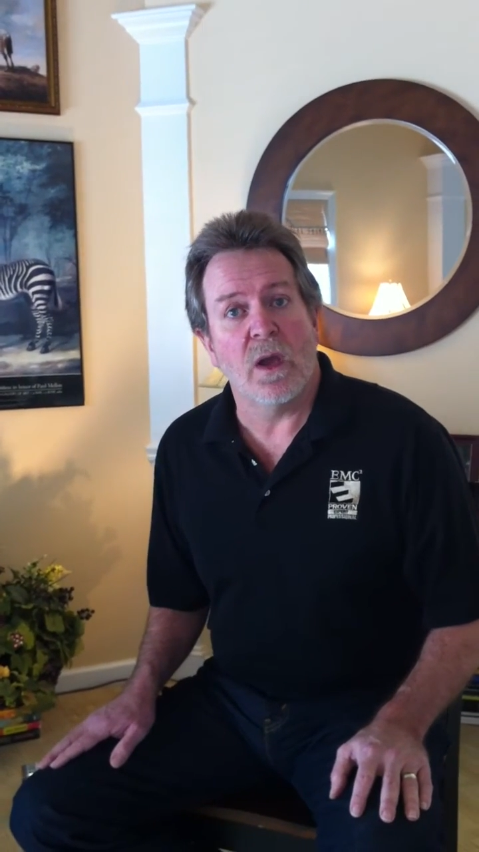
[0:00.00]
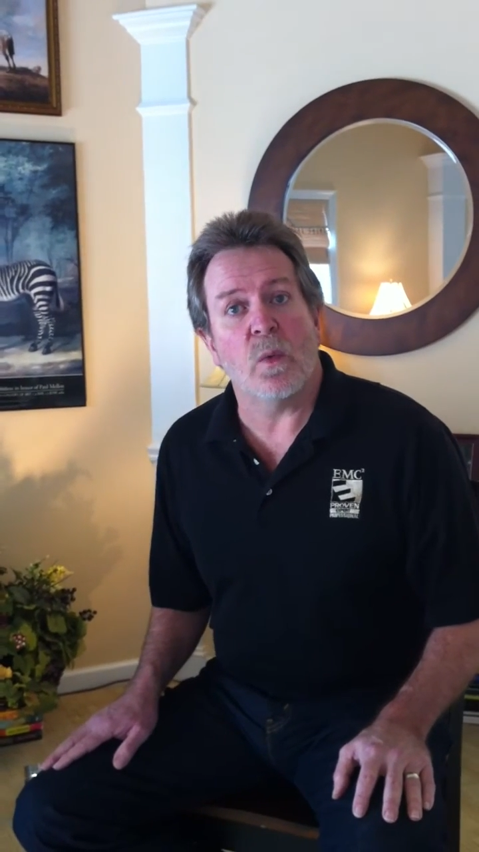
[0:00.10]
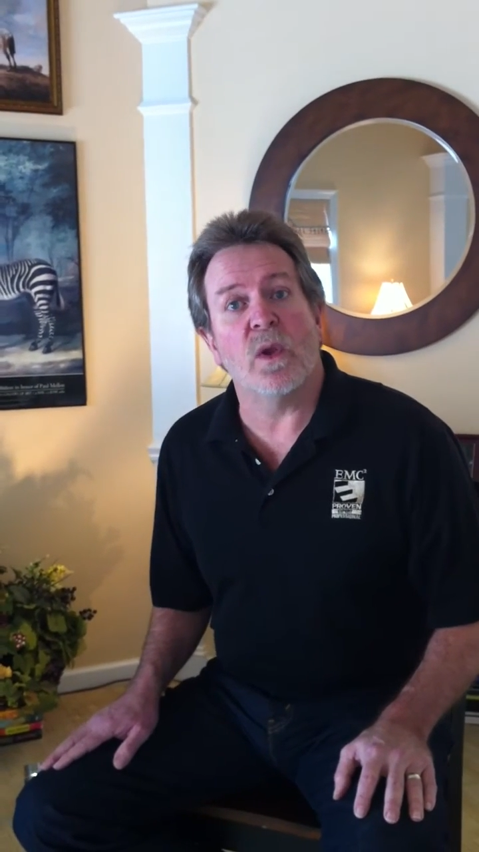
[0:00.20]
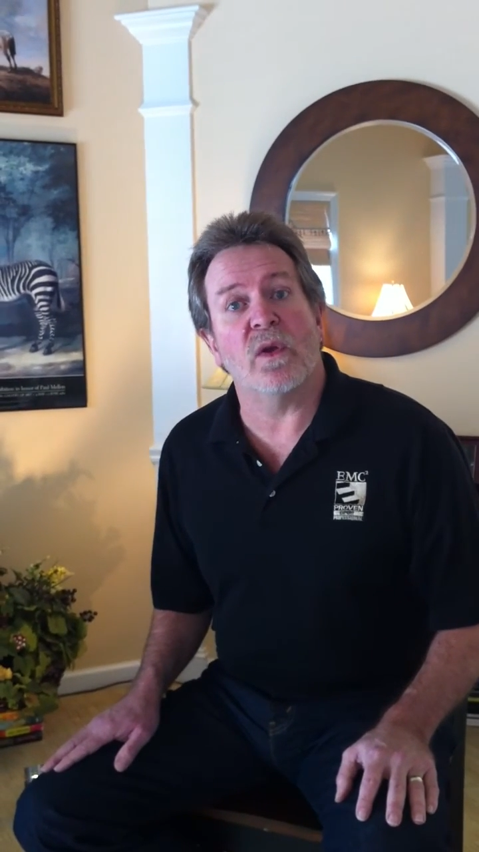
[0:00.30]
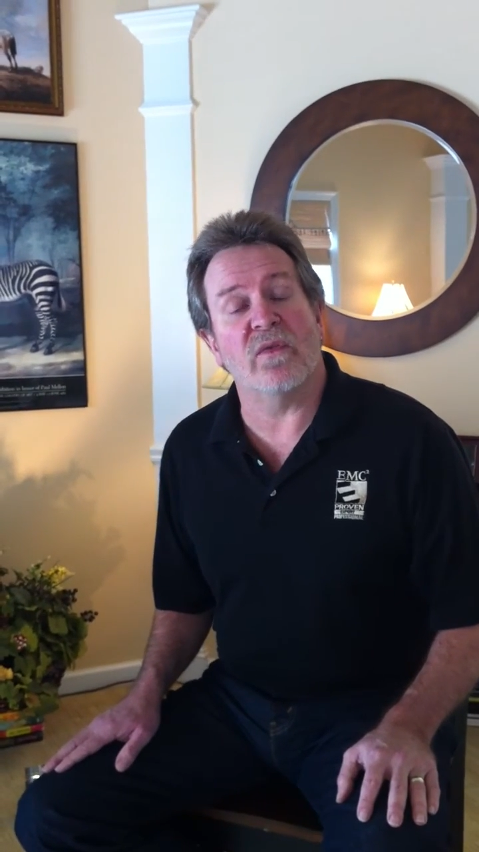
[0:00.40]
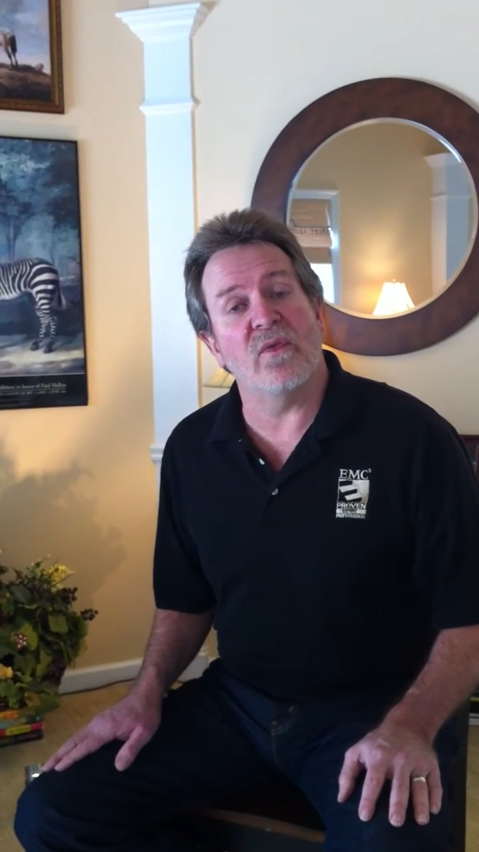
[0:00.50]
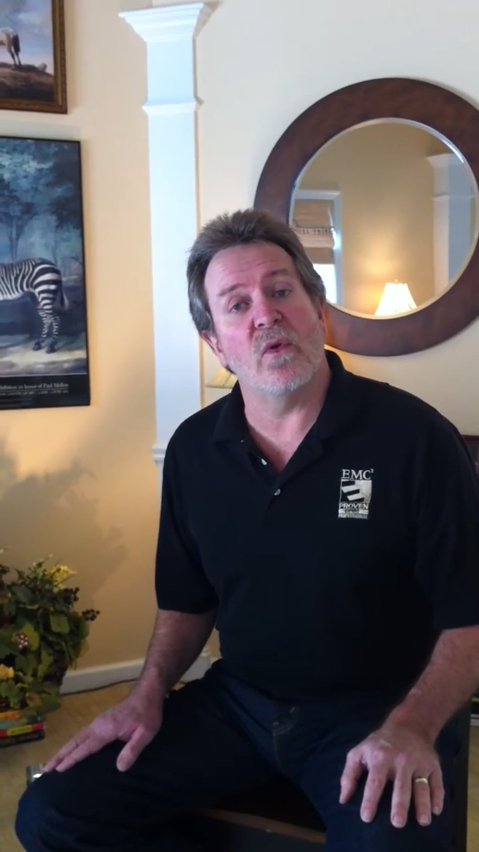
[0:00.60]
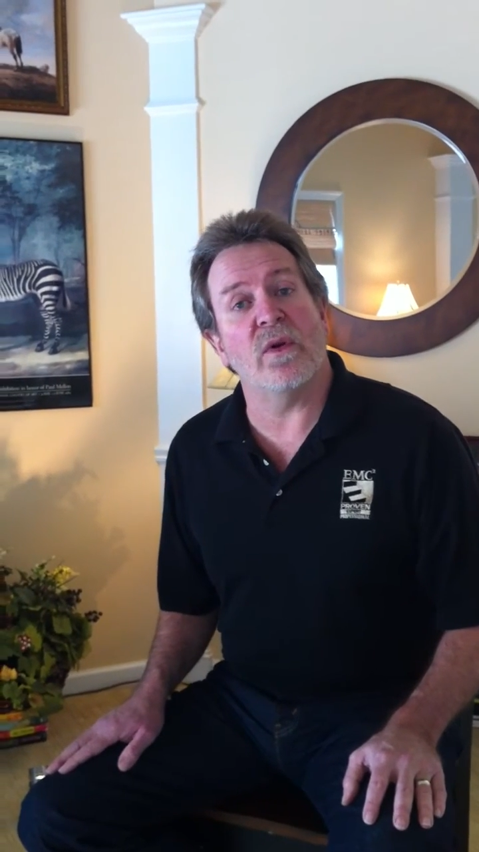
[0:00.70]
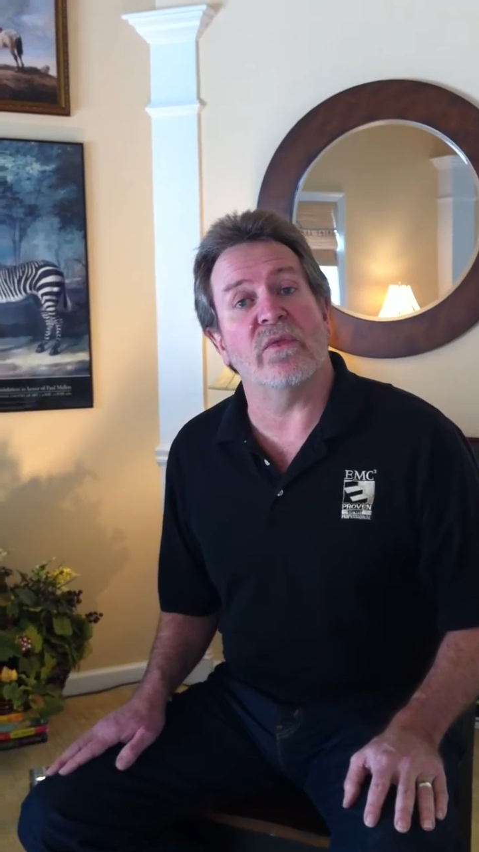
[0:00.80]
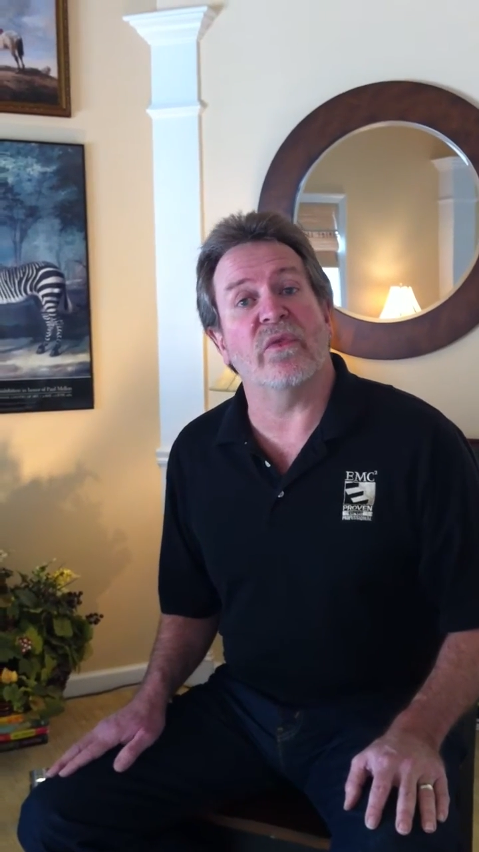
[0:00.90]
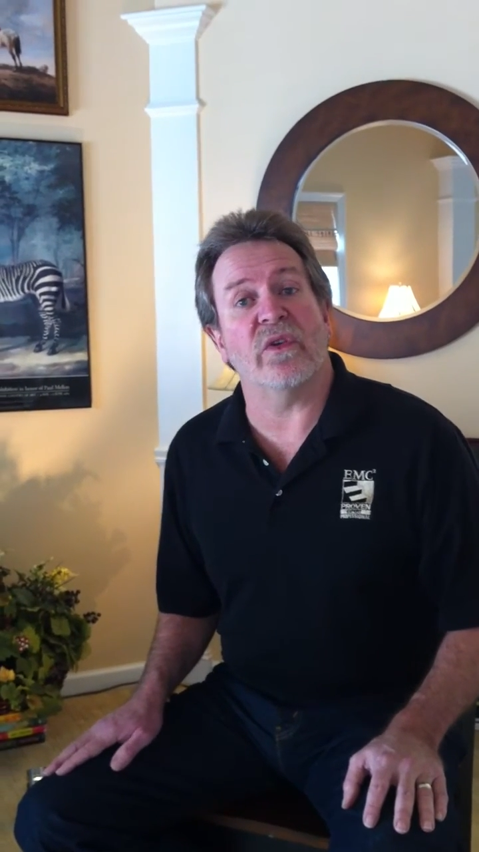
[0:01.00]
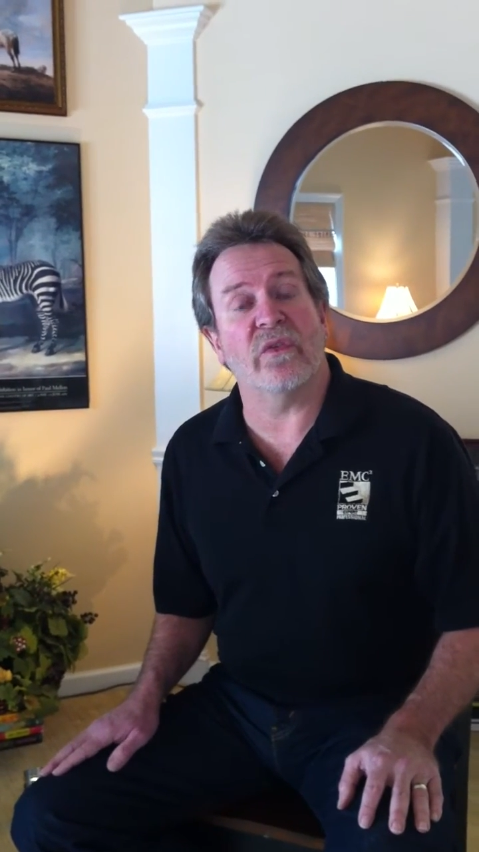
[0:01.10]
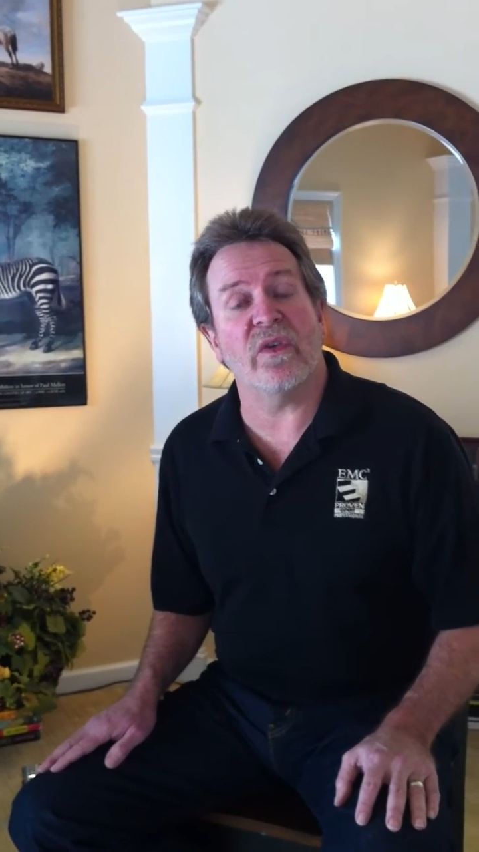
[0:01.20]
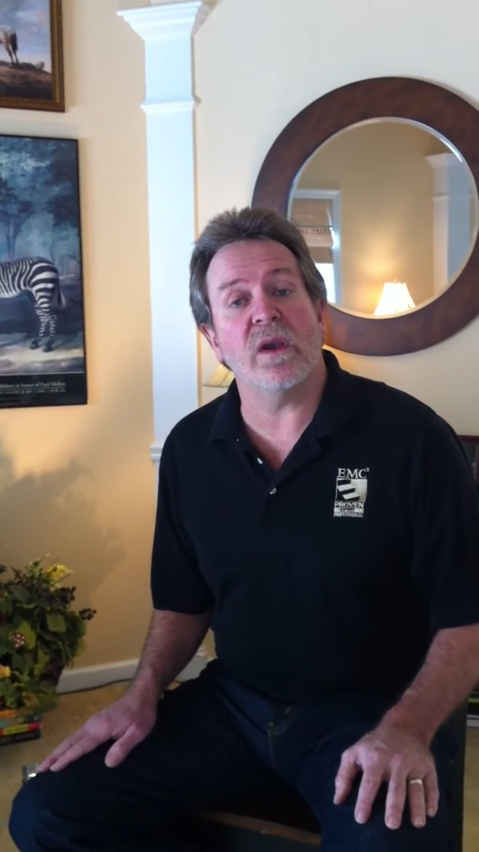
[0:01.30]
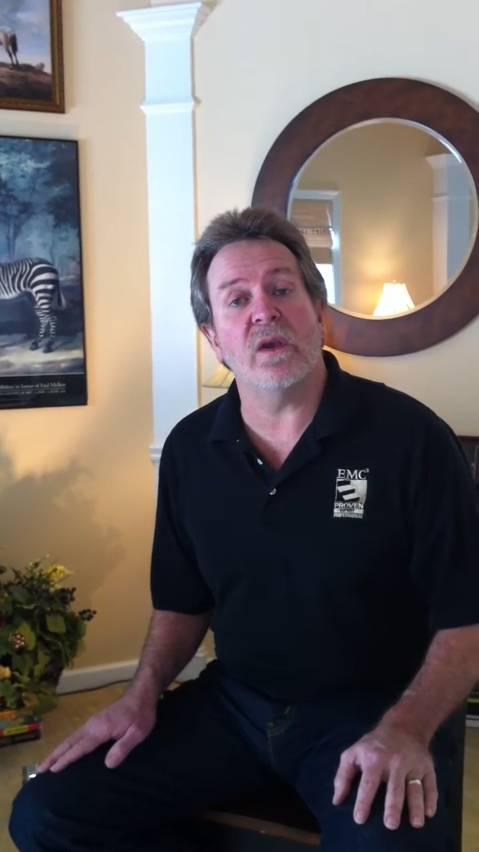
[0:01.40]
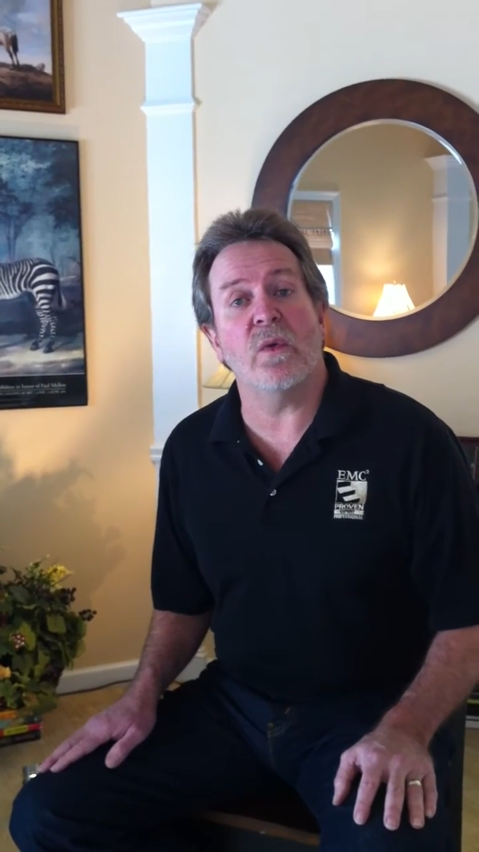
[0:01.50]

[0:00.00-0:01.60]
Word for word: we look forward for seeing